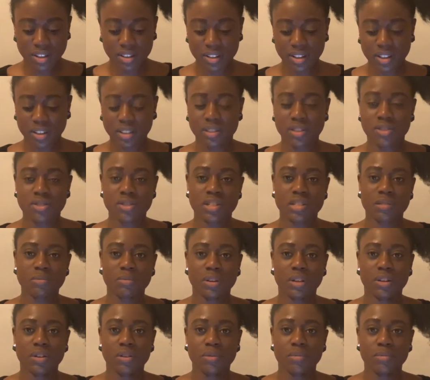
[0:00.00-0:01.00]
and I can adjust
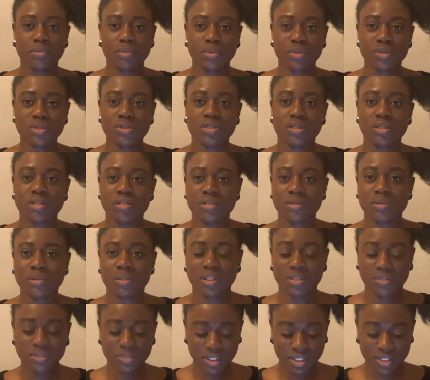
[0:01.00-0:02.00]
my own portions
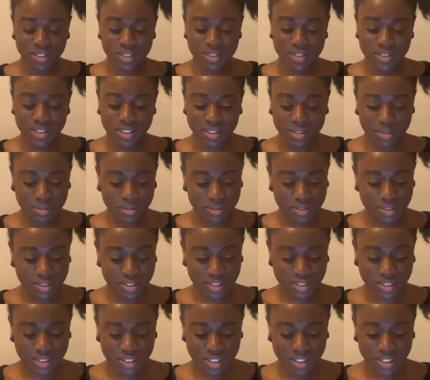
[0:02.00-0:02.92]
when I figure this out.